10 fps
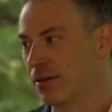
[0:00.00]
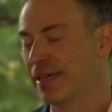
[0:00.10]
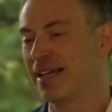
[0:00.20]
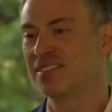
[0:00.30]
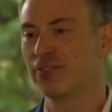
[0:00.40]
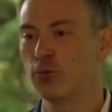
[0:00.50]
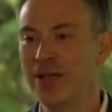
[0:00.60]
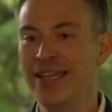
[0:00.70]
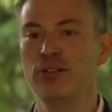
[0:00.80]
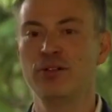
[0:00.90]
Because if
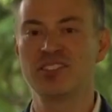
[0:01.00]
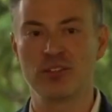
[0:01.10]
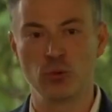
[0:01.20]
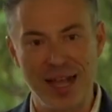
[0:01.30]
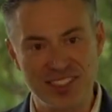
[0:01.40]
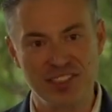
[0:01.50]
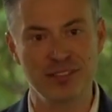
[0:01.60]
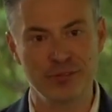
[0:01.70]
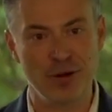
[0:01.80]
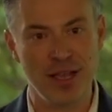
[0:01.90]
we lose the
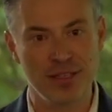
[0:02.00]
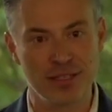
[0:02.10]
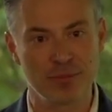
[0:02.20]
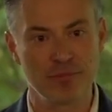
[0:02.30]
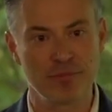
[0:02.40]
Western Front,